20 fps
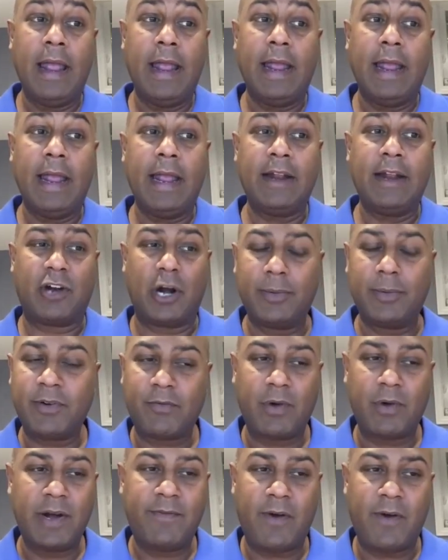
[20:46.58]
in terms of
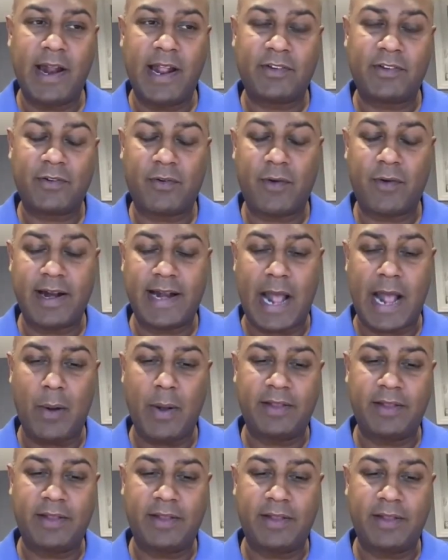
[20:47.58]
refinance right now,
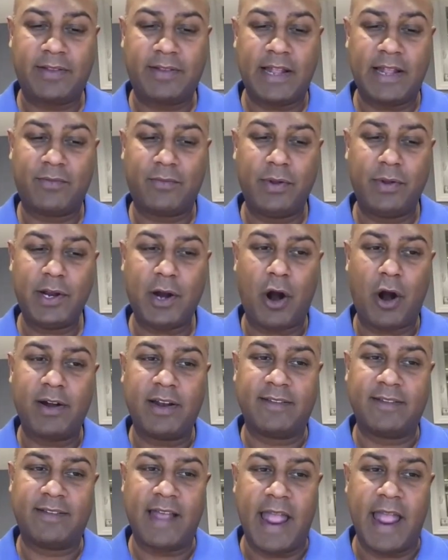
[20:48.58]
it's really hard to say.